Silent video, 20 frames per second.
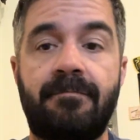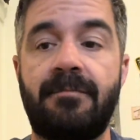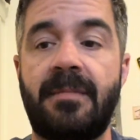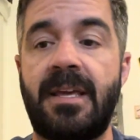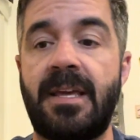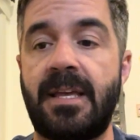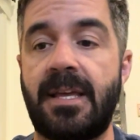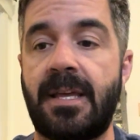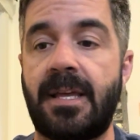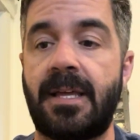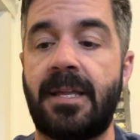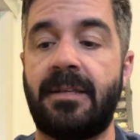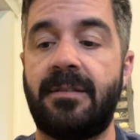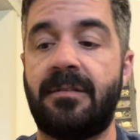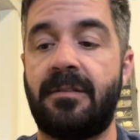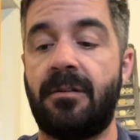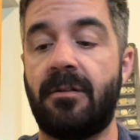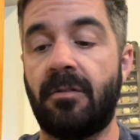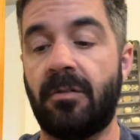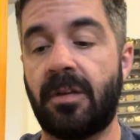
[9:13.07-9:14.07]
and
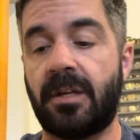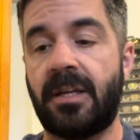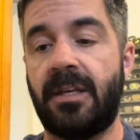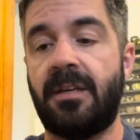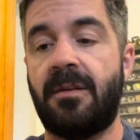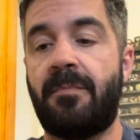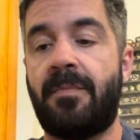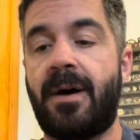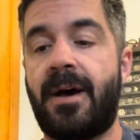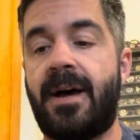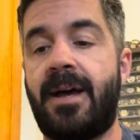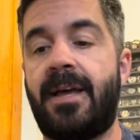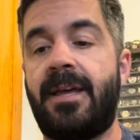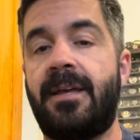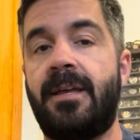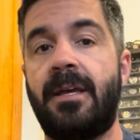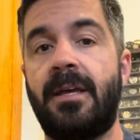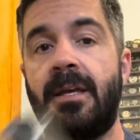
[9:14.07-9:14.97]
you're looking to buy,